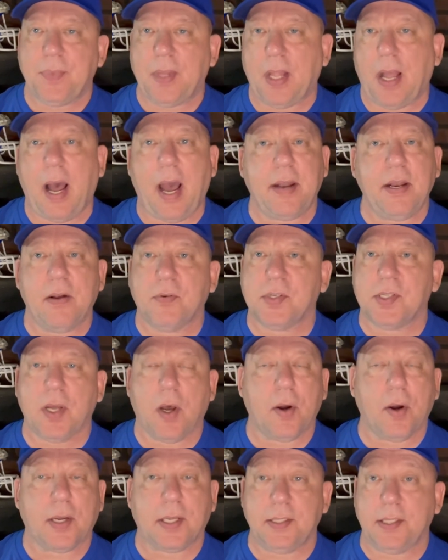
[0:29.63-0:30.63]
I never
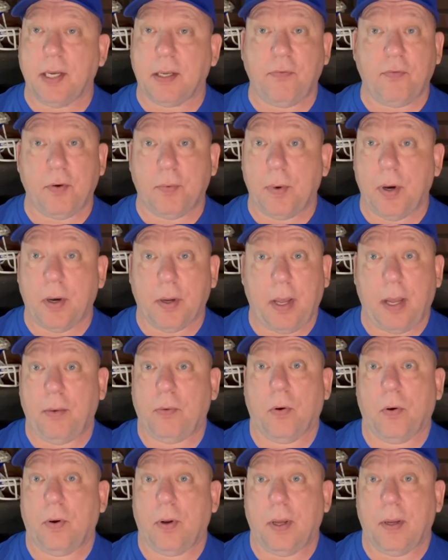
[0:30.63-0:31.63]
saw a Kentucky football game
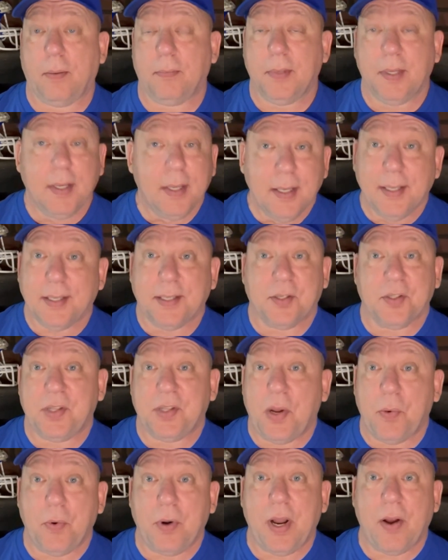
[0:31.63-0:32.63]
growing up because
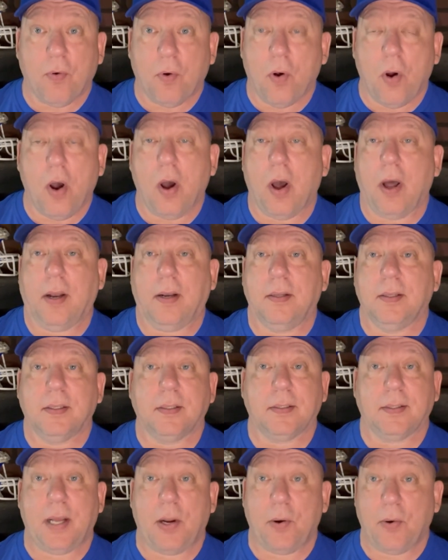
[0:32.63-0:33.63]
they were never on.
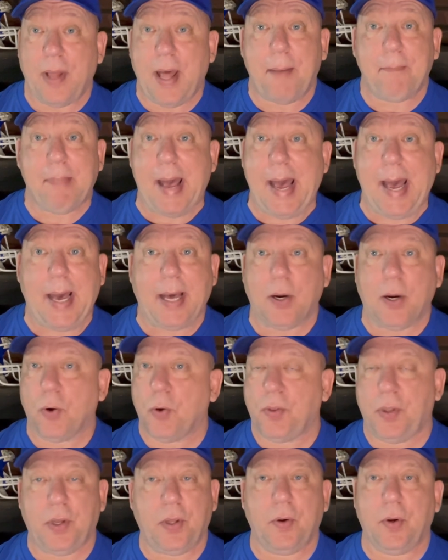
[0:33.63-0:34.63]
They were that bad, or
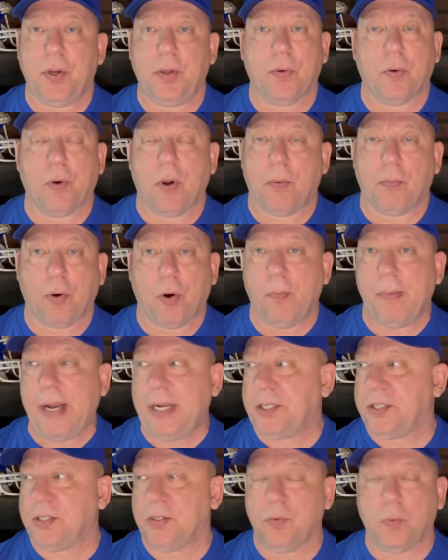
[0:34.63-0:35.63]
they were either on
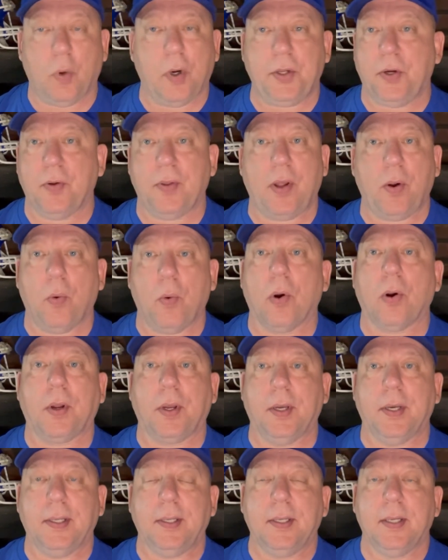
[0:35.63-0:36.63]
probation one year they were
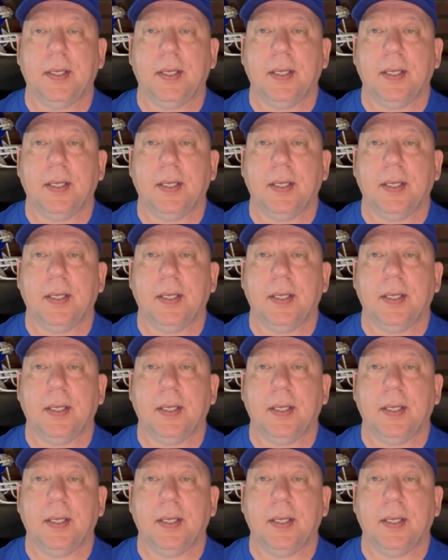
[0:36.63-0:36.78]
good.